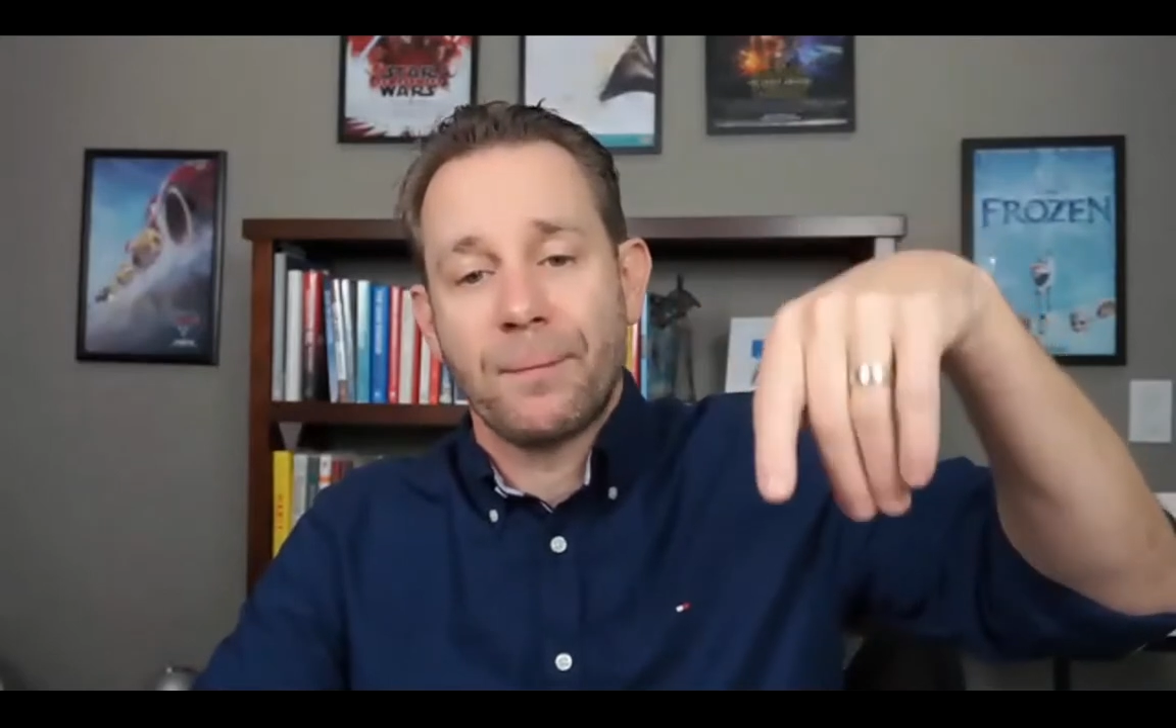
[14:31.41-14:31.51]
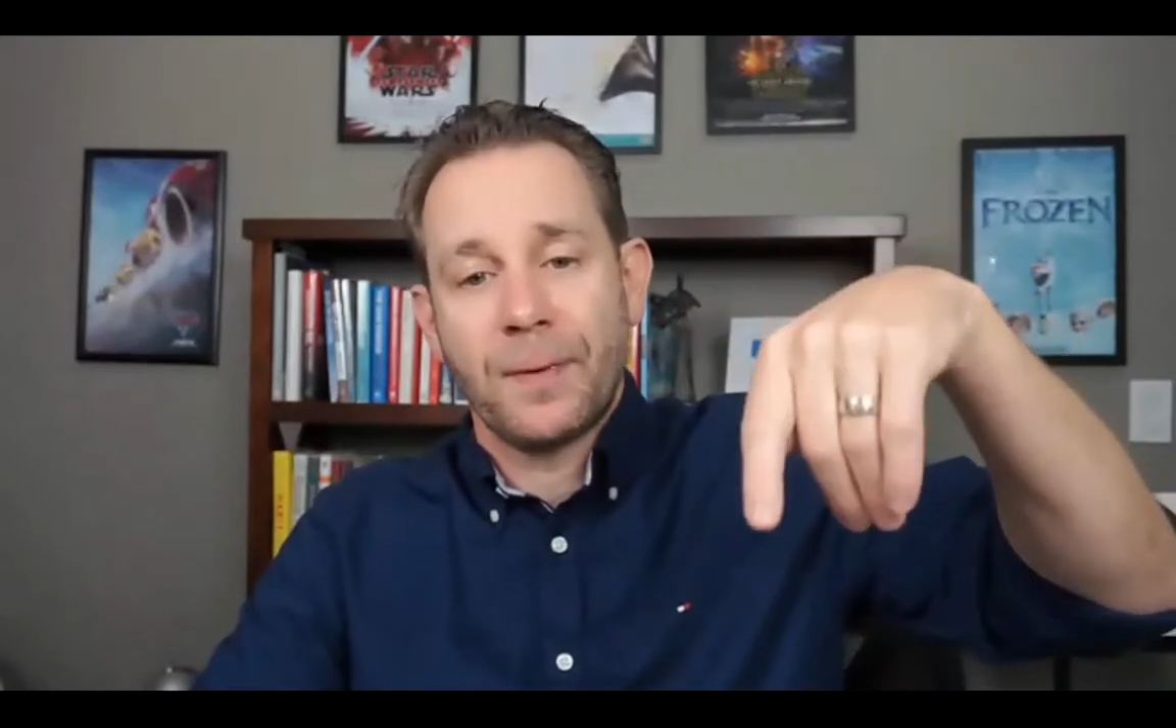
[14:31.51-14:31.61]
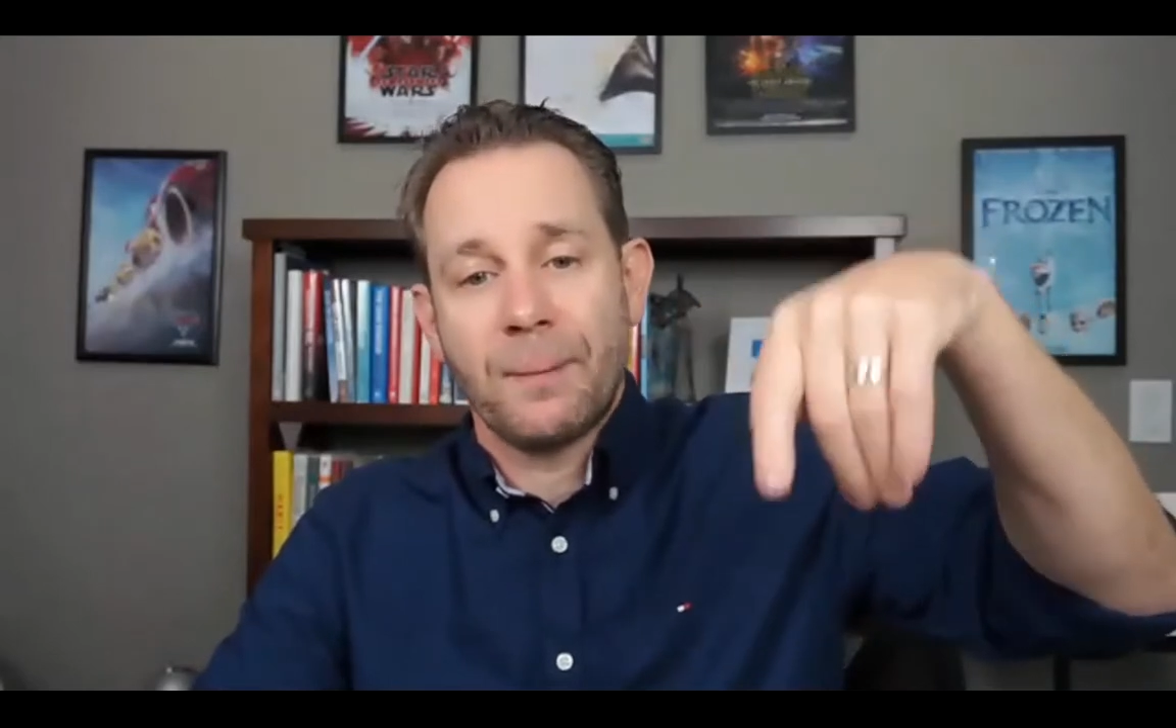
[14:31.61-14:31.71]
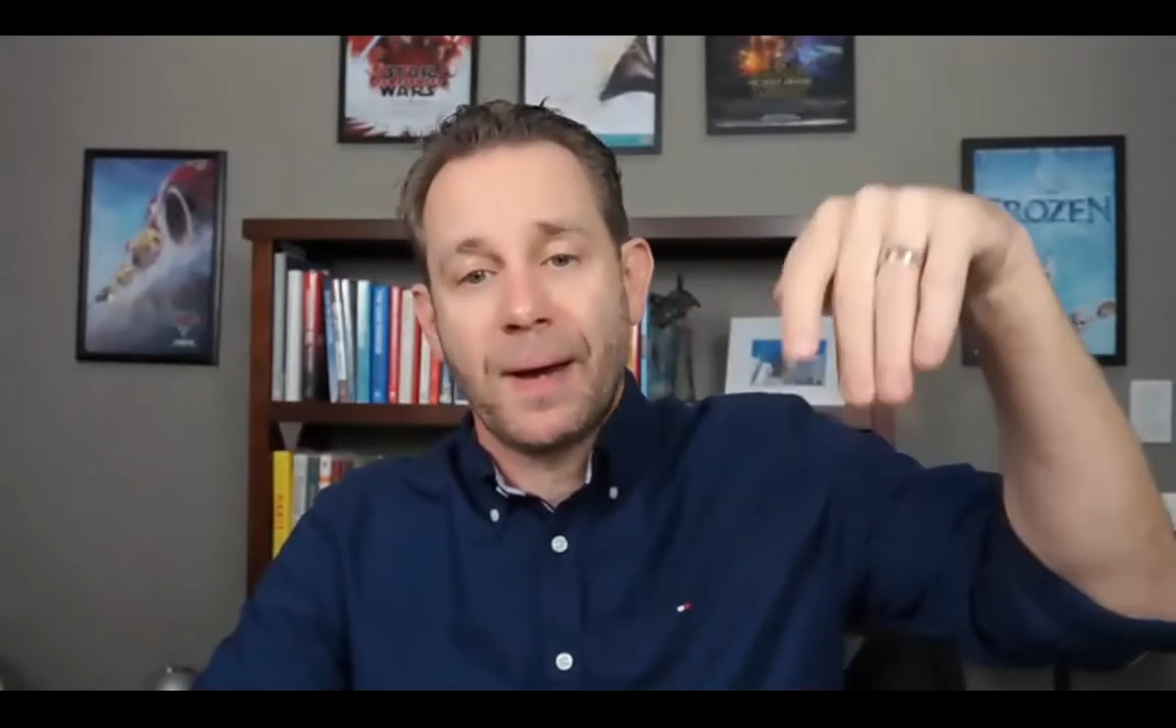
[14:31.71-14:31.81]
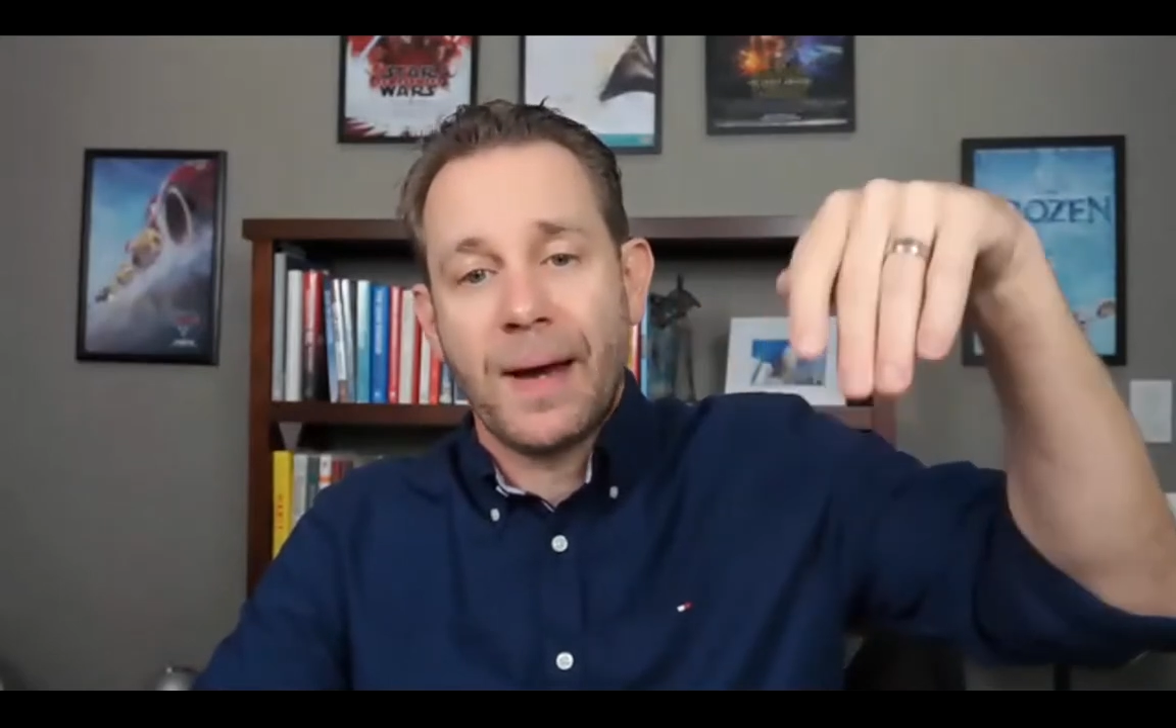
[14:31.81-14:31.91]

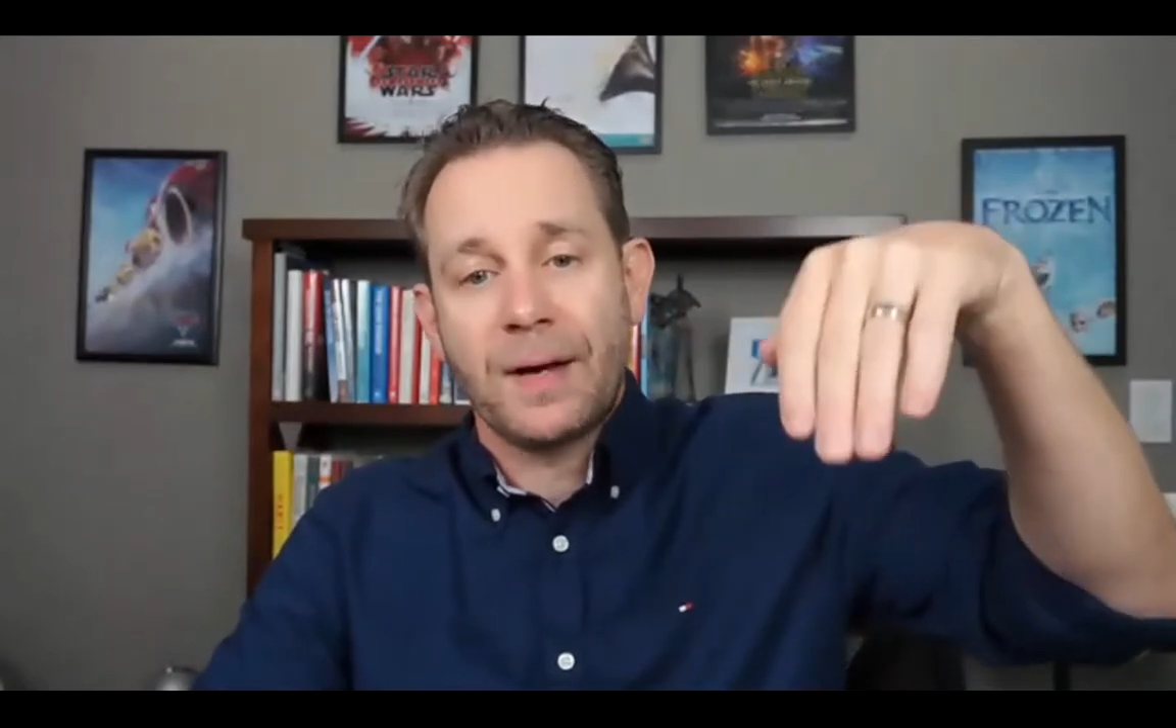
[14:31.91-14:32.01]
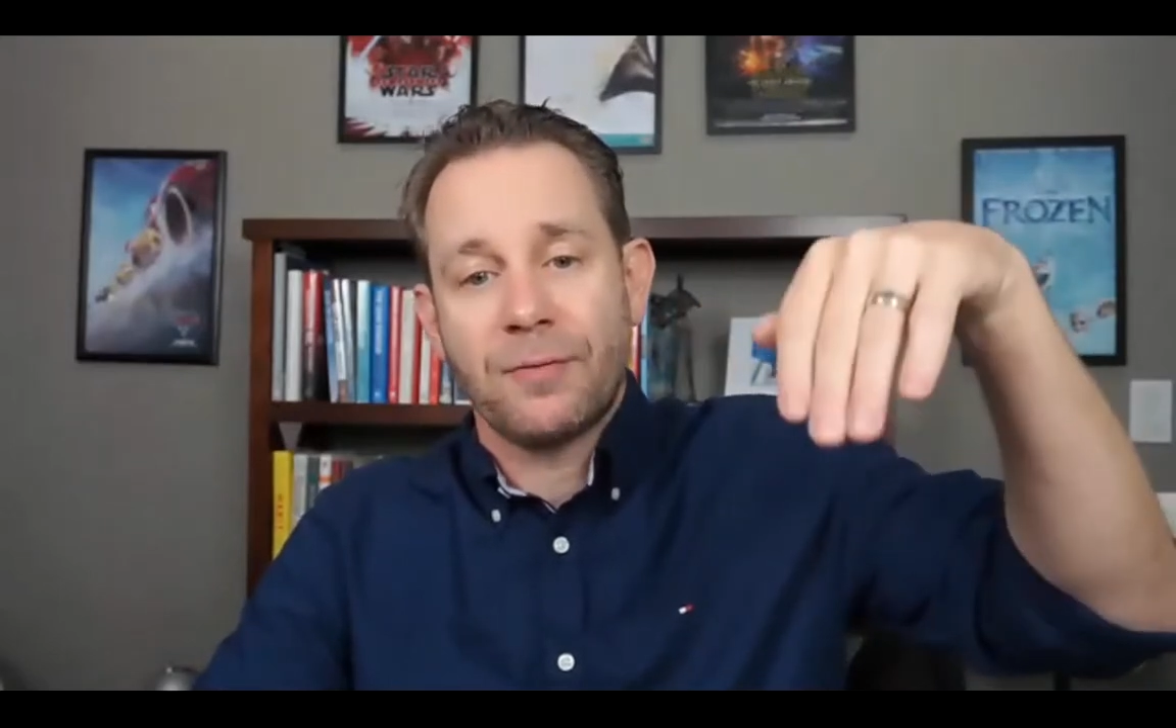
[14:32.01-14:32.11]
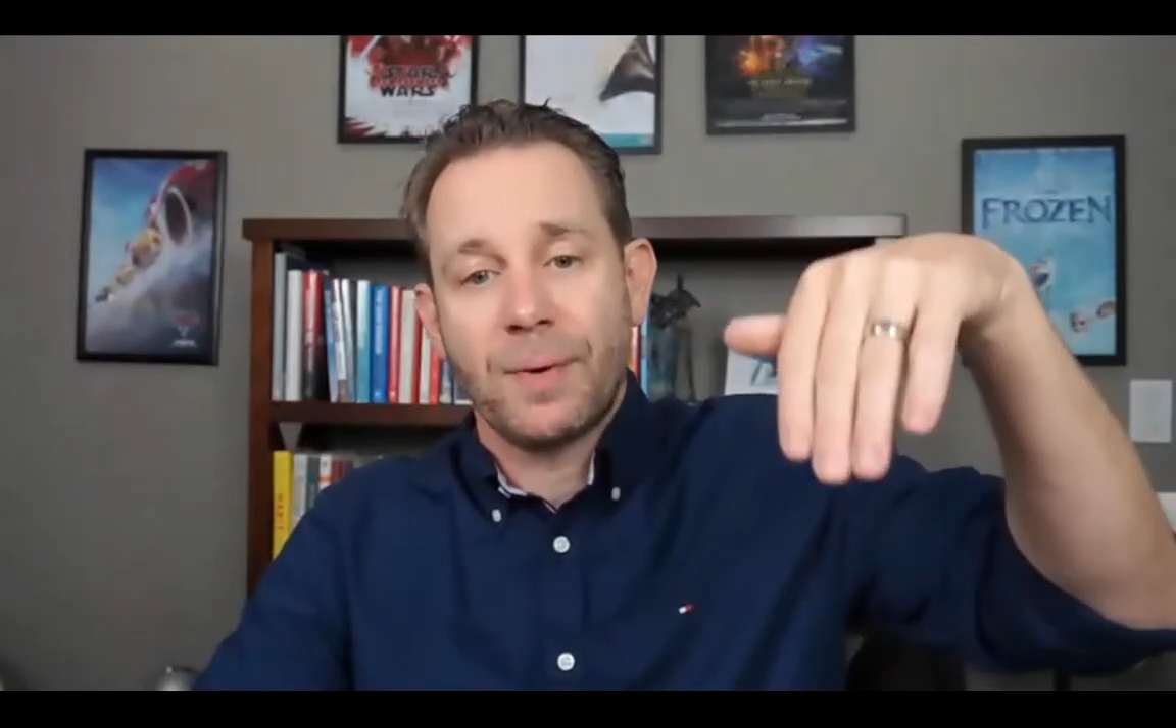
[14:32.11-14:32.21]
the back of